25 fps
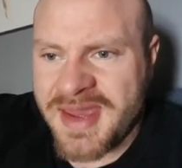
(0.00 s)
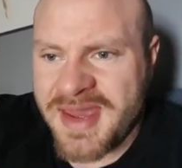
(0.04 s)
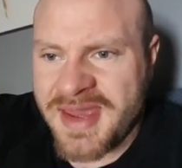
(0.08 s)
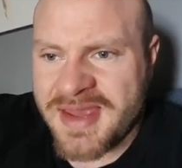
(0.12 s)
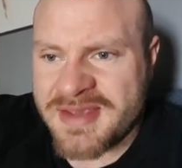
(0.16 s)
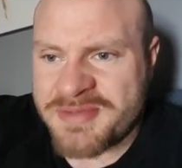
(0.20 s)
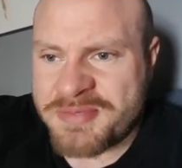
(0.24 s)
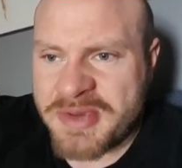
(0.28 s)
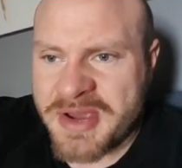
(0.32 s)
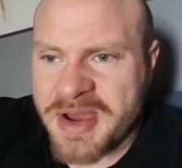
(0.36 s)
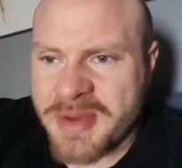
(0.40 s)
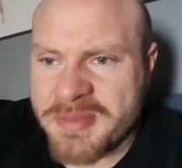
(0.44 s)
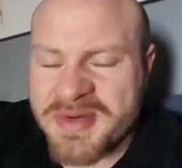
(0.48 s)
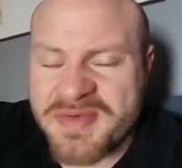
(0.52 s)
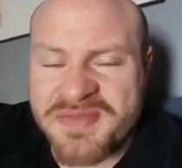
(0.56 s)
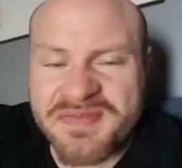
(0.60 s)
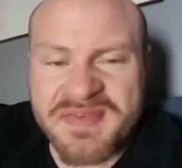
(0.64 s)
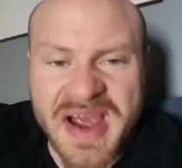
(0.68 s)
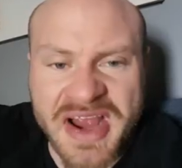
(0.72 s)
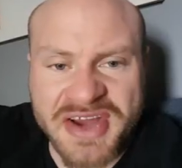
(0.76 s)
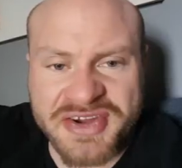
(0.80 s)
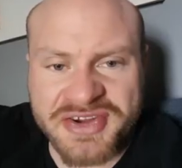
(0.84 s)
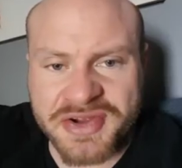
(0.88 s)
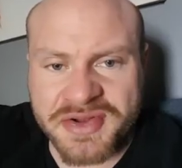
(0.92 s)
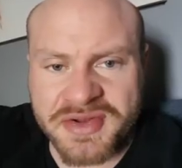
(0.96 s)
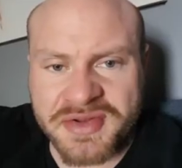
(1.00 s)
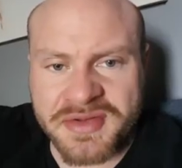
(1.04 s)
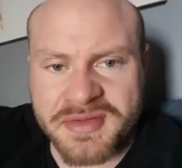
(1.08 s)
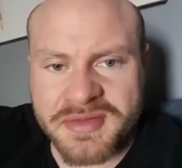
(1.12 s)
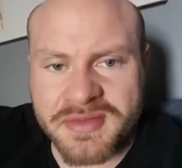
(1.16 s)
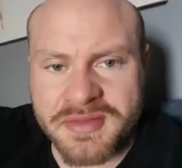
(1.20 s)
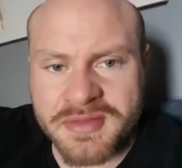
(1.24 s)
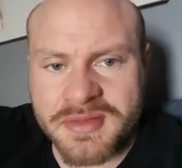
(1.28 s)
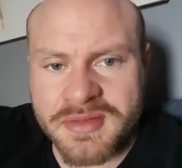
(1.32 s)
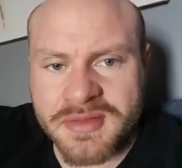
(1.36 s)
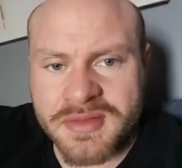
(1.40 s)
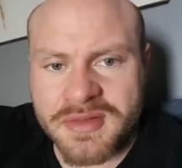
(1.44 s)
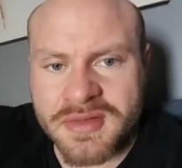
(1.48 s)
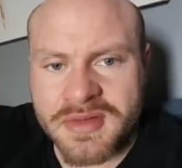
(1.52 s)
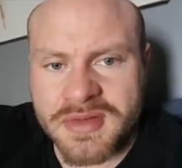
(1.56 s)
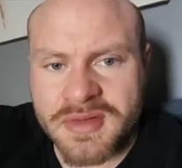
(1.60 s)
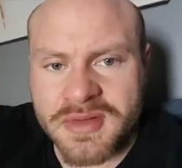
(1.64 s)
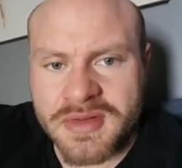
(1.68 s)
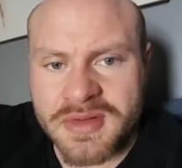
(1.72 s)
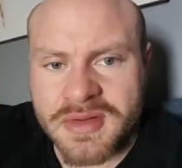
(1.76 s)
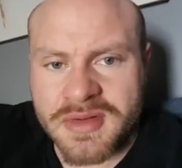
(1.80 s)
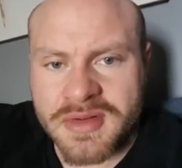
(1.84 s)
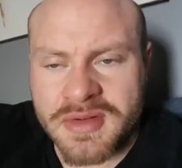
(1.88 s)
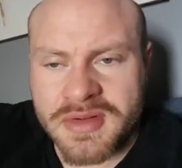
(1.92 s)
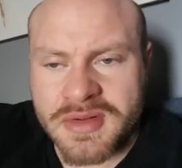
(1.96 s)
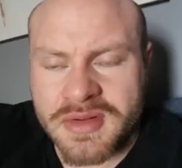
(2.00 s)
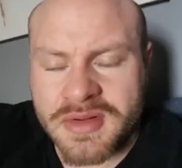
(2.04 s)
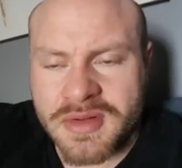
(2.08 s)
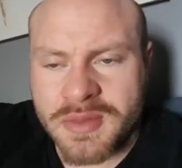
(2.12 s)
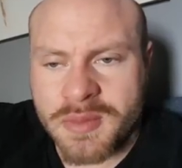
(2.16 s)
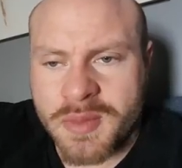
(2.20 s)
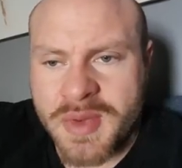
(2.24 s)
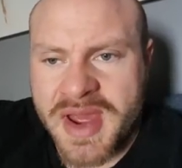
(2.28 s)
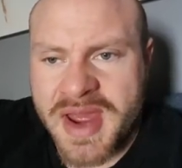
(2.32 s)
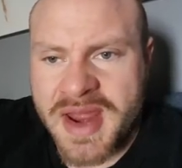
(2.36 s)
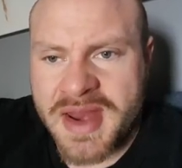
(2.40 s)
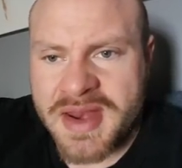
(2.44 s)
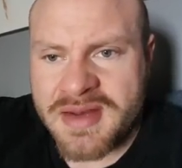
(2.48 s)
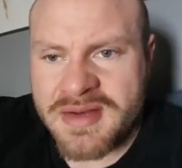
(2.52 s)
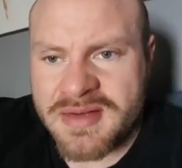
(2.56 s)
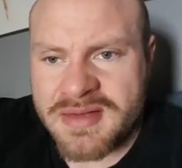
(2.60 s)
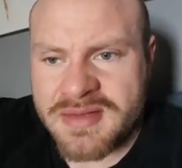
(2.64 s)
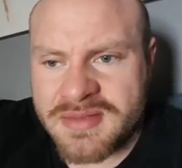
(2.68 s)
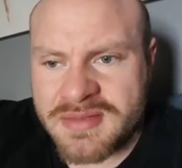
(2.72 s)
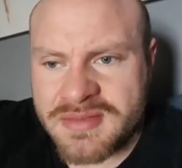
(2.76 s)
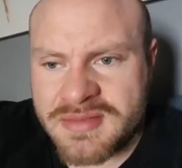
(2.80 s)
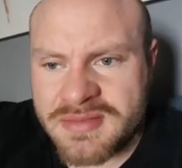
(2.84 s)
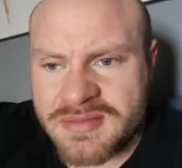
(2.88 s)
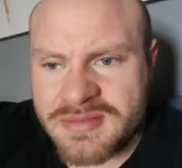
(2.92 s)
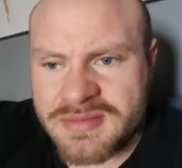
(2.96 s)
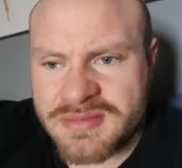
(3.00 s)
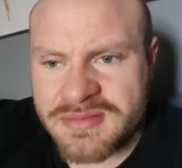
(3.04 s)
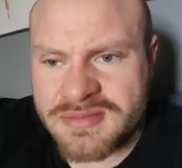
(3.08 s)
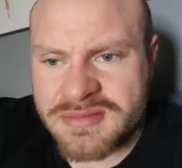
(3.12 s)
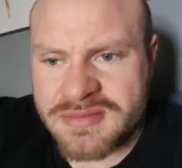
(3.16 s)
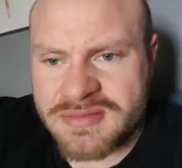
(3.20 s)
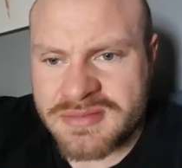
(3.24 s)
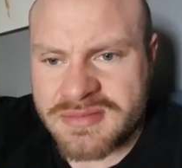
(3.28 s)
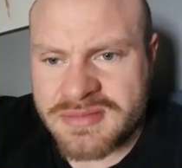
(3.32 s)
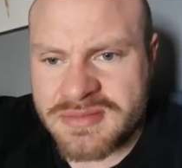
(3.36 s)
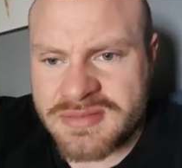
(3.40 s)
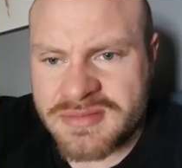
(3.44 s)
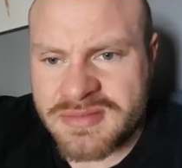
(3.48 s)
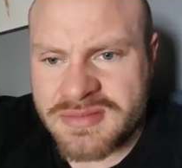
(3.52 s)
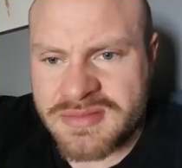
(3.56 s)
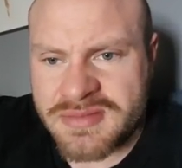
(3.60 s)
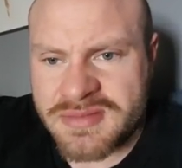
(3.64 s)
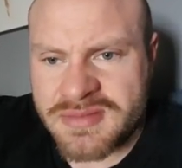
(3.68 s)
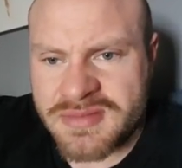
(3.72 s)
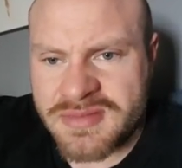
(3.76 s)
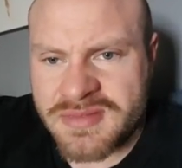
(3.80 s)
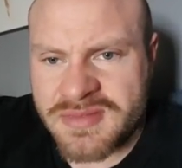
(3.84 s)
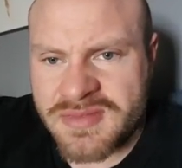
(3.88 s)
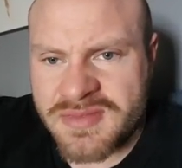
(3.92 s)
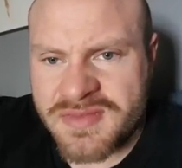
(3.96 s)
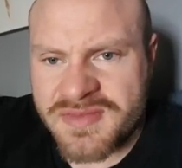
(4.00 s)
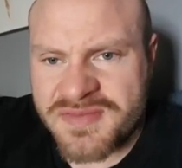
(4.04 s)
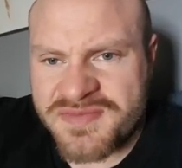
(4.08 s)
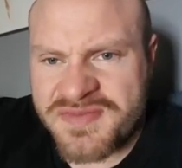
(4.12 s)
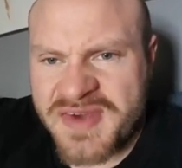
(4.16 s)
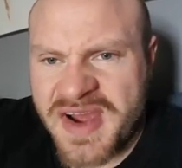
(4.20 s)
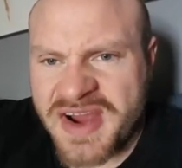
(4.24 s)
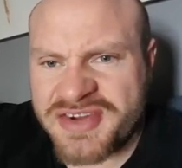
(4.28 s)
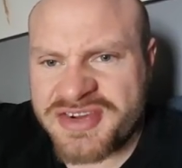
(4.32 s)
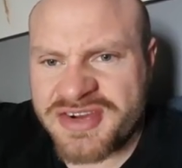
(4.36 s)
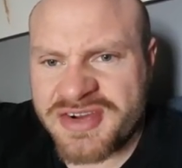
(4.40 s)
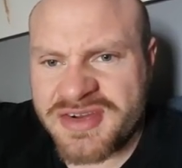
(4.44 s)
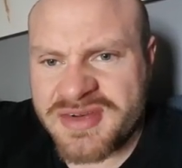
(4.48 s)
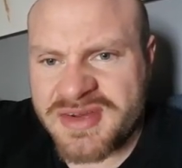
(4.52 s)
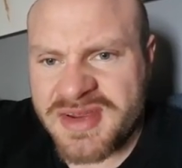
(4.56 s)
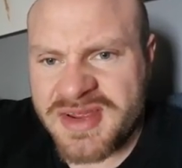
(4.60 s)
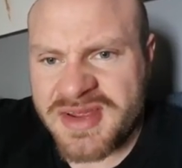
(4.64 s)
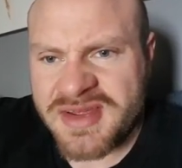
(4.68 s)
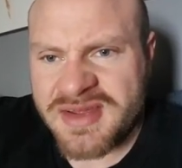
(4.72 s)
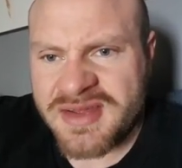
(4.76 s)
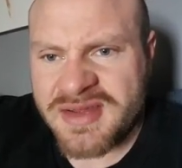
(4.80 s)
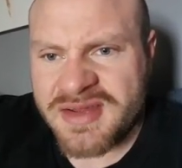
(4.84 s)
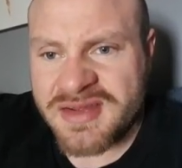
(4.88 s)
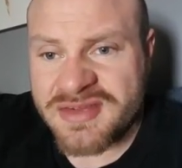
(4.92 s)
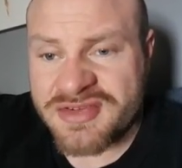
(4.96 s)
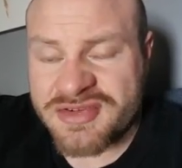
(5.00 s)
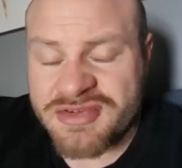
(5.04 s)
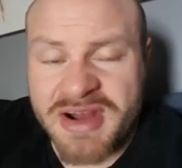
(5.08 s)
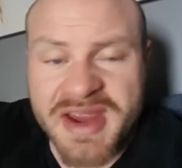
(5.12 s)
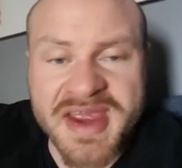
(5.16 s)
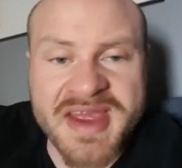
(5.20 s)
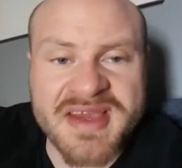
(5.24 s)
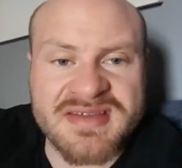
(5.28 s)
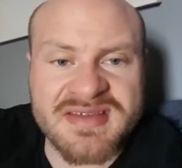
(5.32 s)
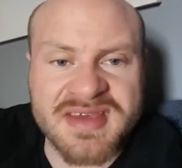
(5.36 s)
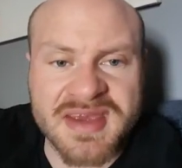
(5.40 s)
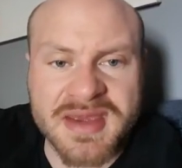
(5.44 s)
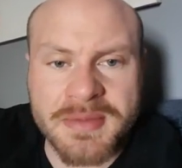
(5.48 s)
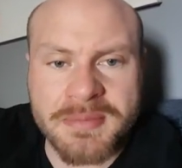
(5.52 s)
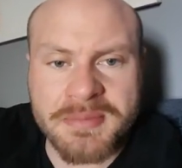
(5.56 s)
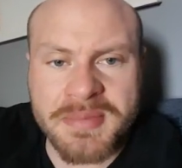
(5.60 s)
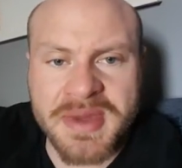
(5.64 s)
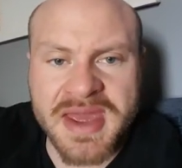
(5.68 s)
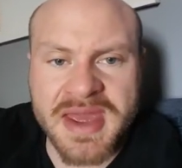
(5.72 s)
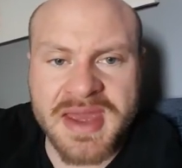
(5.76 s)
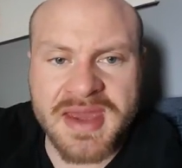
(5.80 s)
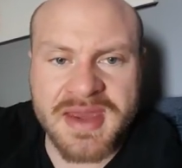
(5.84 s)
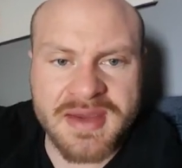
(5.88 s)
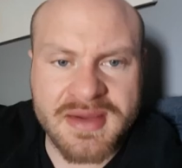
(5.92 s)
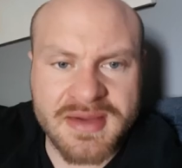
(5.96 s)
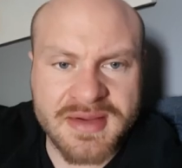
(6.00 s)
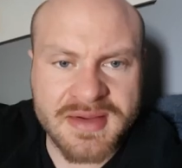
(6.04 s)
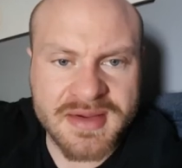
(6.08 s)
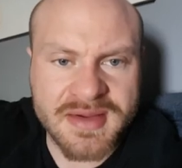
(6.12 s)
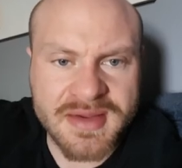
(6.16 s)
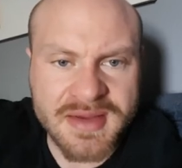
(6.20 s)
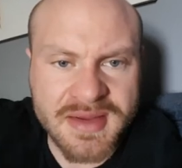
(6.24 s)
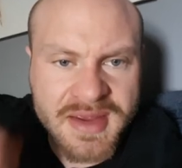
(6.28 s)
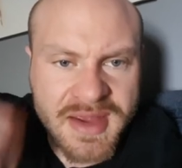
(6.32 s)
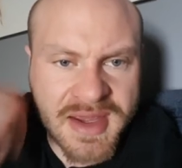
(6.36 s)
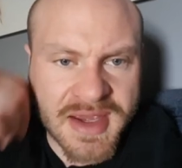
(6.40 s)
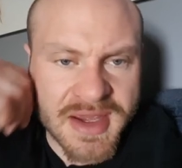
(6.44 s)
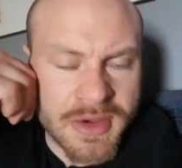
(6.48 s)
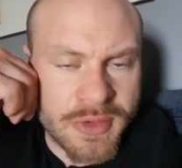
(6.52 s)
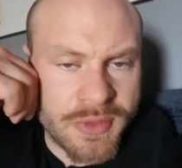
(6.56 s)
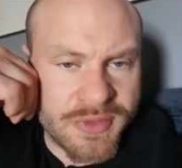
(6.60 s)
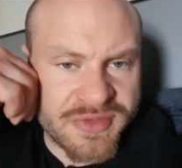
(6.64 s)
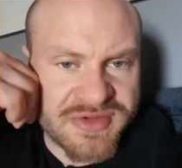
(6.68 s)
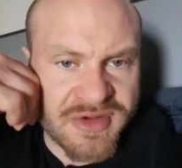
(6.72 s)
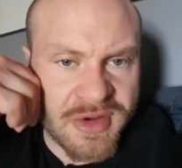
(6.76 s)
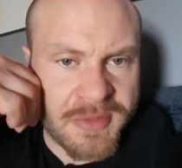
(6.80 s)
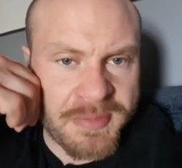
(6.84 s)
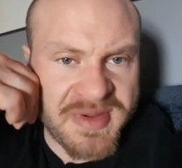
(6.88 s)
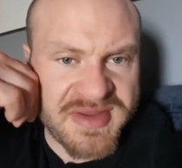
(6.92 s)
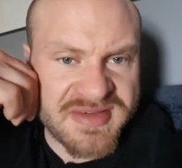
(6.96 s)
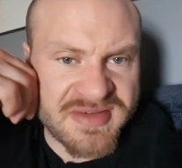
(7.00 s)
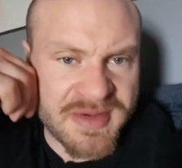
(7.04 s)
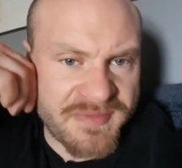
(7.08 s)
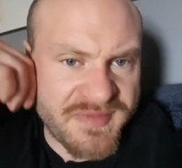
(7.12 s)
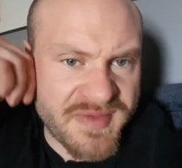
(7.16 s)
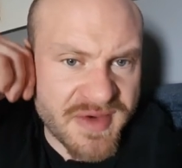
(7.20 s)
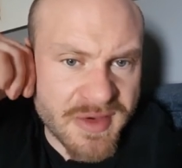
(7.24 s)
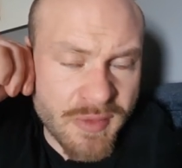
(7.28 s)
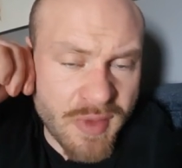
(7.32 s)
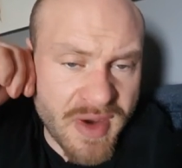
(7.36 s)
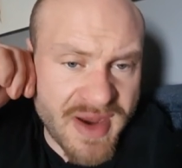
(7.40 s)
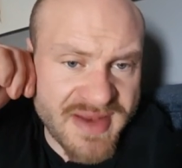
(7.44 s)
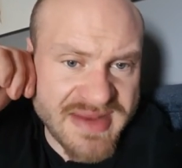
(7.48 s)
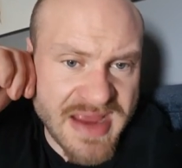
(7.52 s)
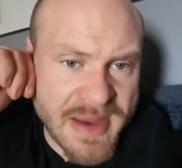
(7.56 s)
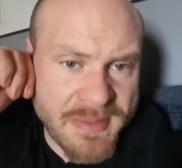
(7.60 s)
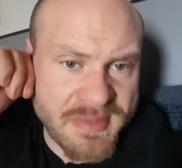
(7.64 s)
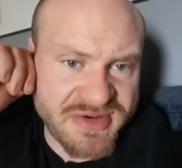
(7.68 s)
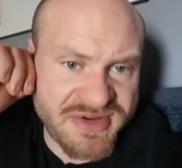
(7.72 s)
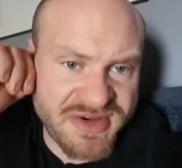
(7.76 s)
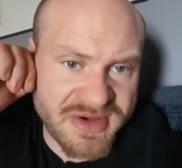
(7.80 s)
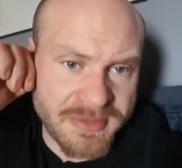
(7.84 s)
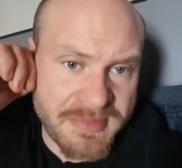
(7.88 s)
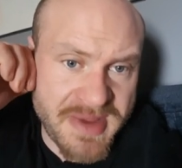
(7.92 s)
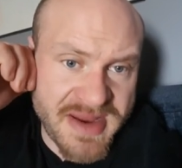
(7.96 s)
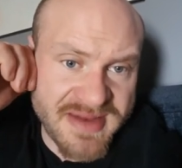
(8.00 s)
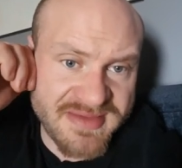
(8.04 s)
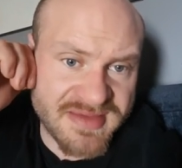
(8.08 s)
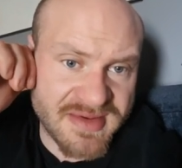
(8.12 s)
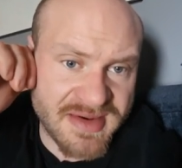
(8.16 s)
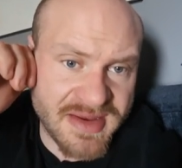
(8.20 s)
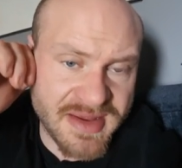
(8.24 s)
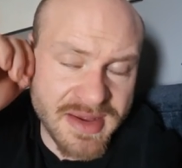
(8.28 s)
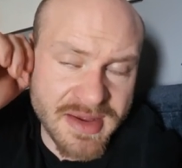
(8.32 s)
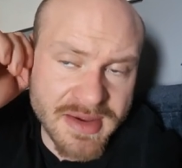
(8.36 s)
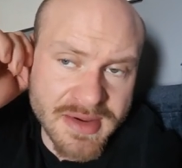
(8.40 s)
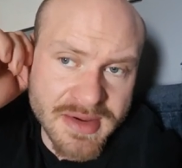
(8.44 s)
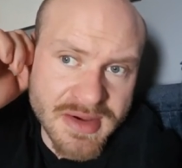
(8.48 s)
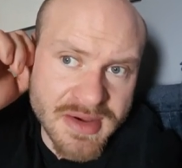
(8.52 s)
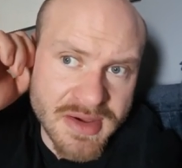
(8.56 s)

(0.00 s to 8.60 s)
It's become a fashion. When fashion, as great as it can be, it can also be something quite damaging mentally.